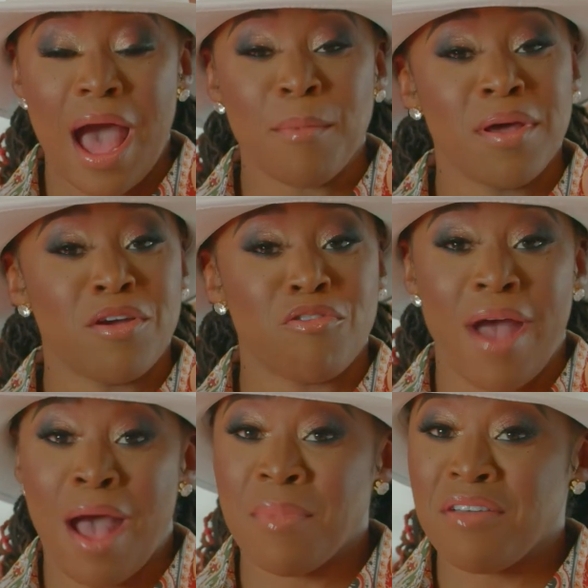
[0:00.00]
I'm going to
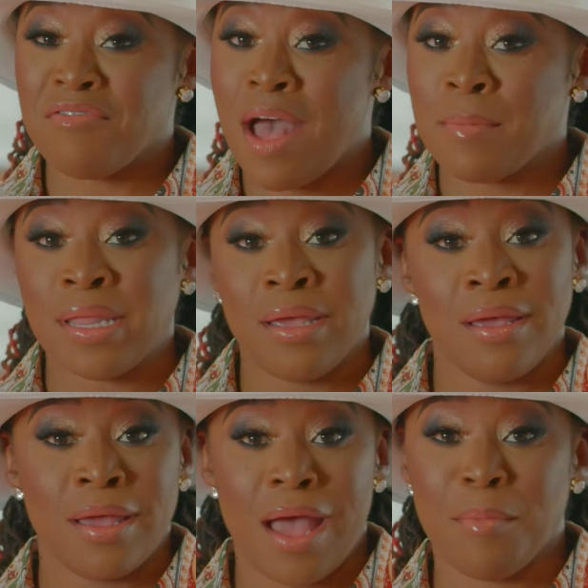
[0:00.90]
grab my family.
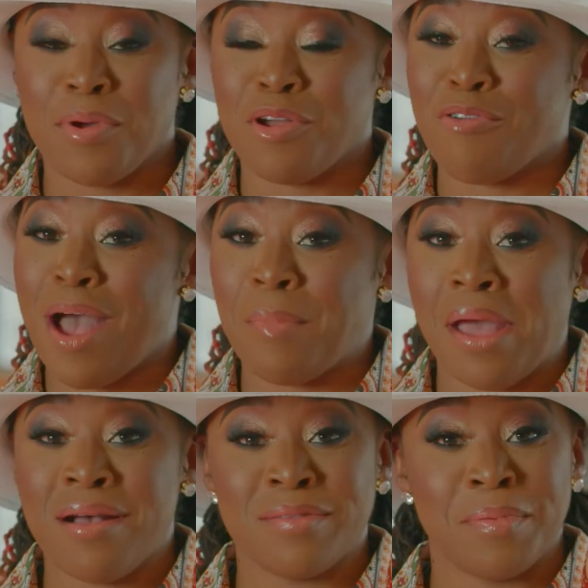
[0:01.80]
I'm going to grab my
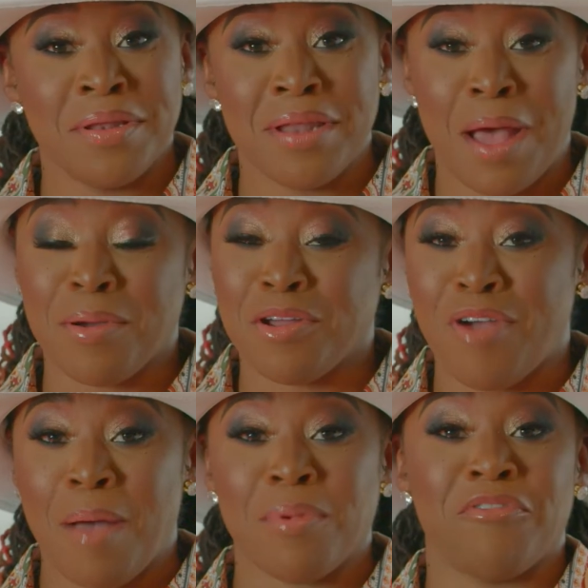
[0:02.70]
husband. I'm going to
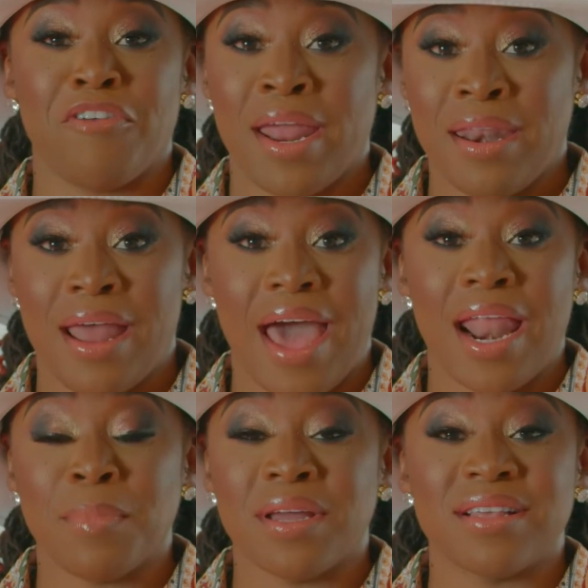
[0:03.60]
grab a friend, and
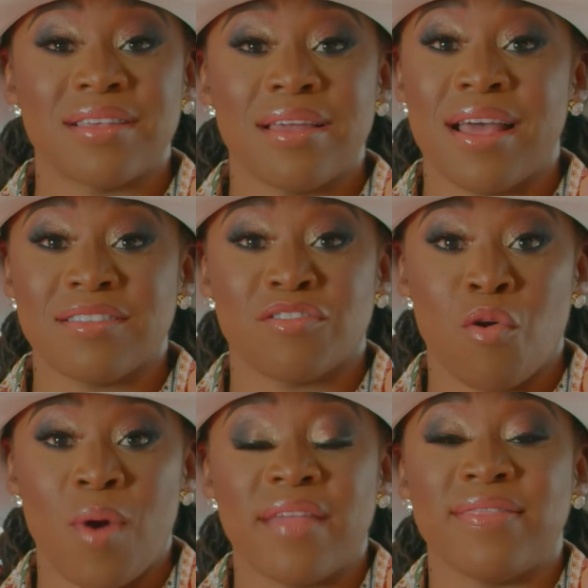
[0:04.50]
I'm going to say, let's
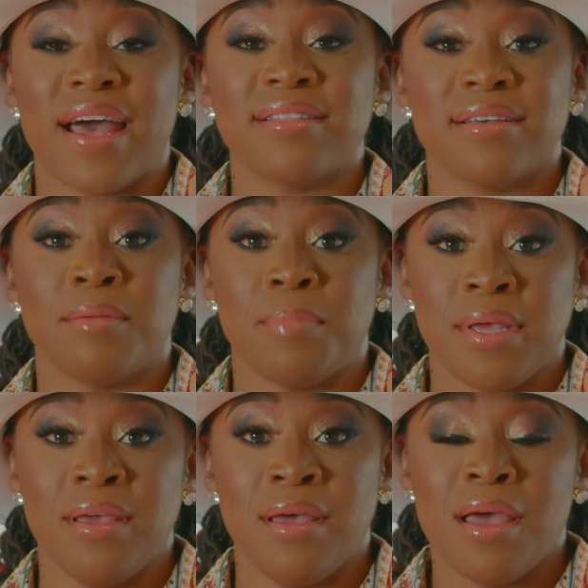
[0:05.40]
go. And that's going to
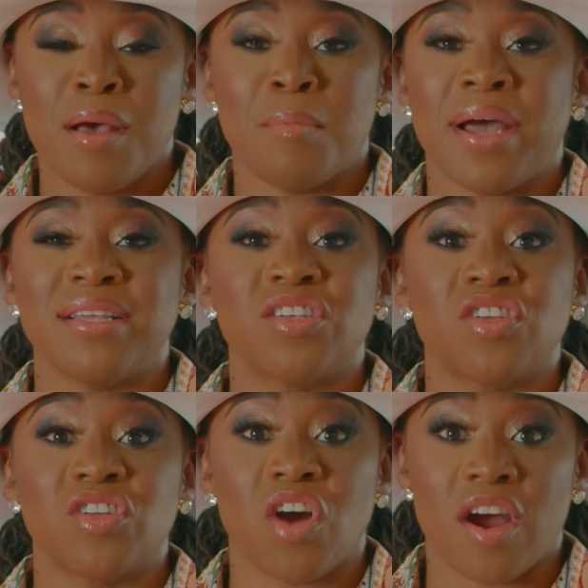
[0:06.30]
be my
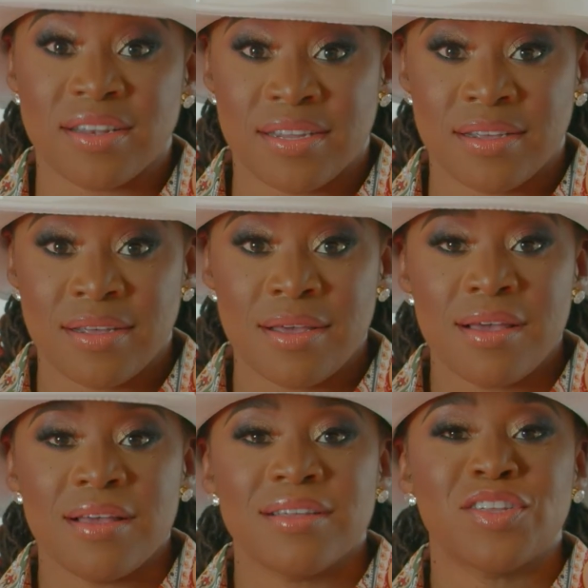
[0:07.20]
start.
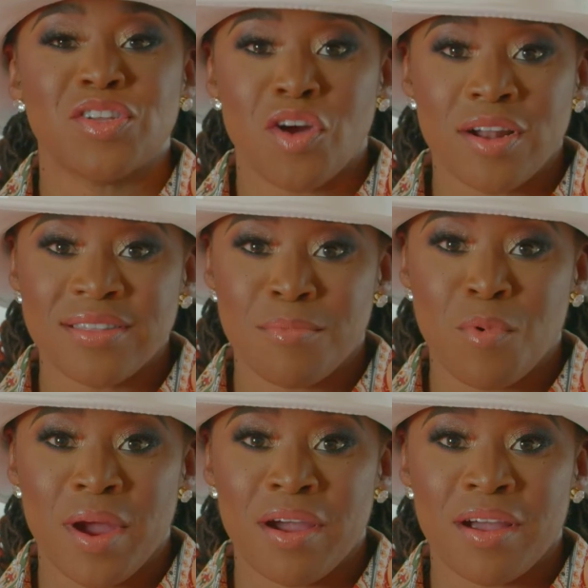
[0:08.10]
Start
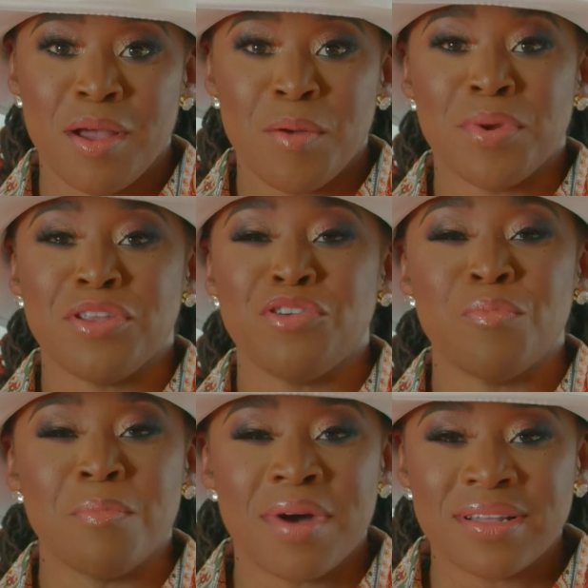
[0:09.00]
somewhere. But you
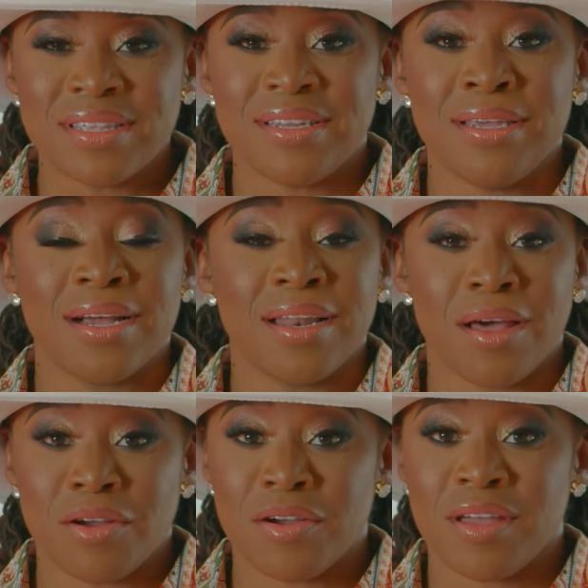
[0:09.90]
must
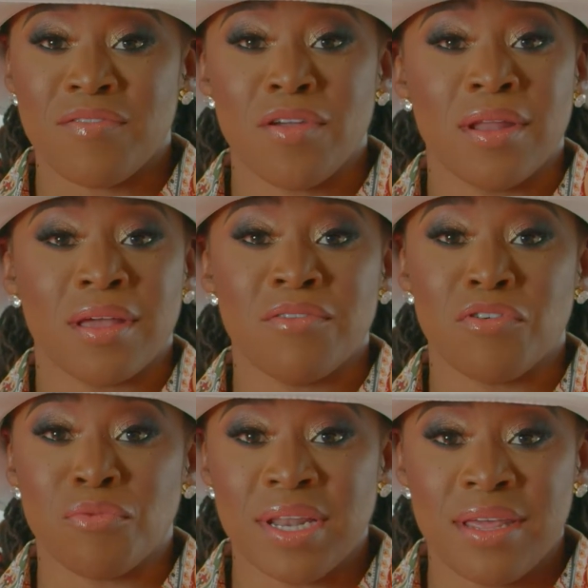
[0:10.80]
declutter if you're looking
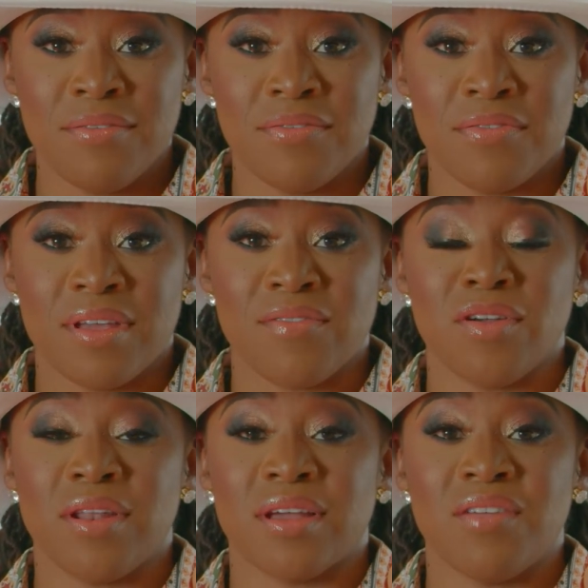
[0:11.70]
for relief, if
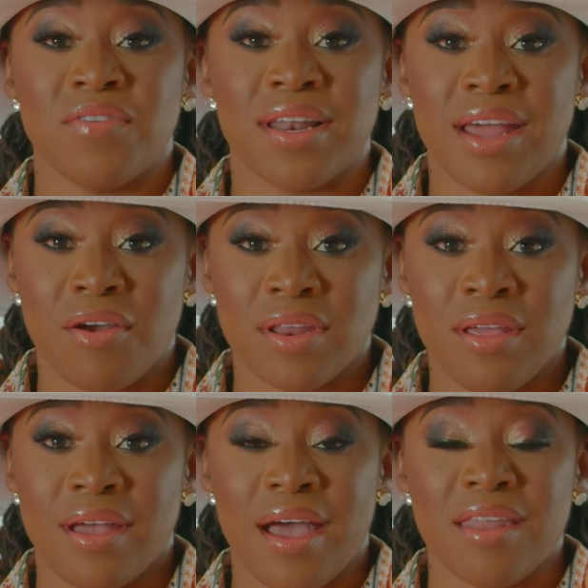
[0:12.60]
you're looking for
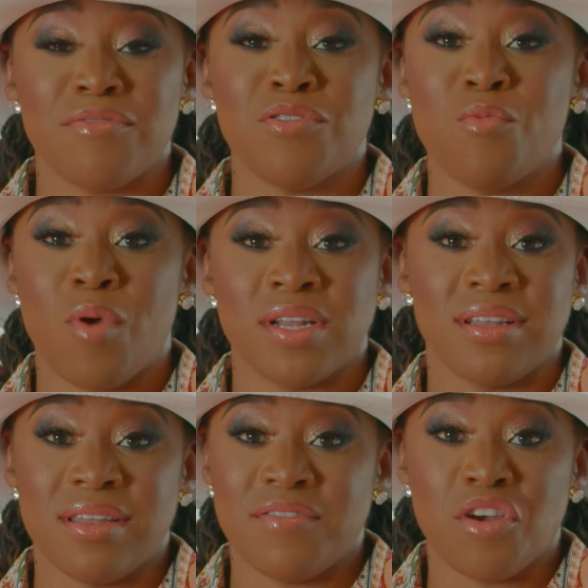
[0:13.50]
clarity, and if you want
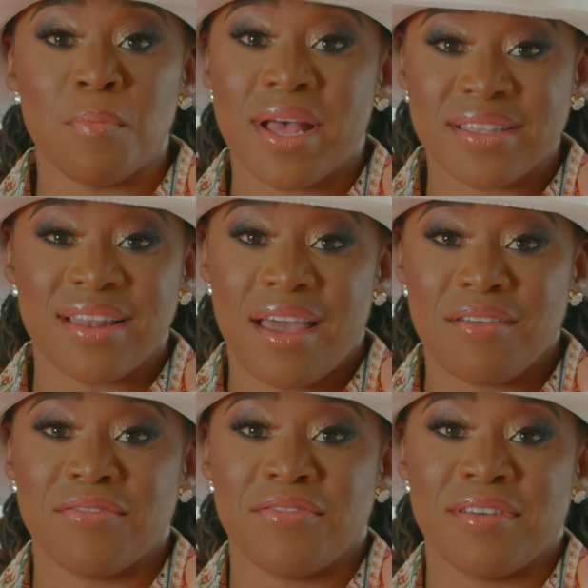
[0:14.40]
to live your best
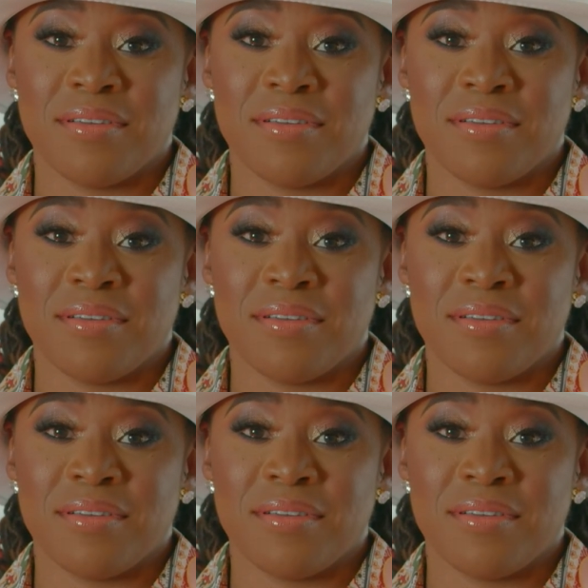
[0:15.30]
life.